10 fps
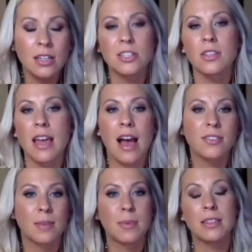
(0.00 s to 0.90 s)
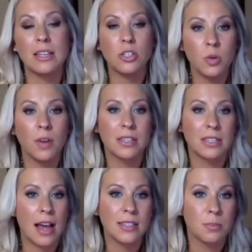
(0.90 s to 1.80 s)
And so they have something that they do on the
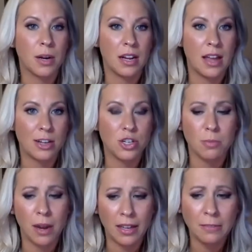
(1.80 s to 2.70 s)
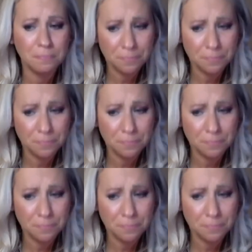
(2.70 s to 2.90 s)
side to bring in extra money.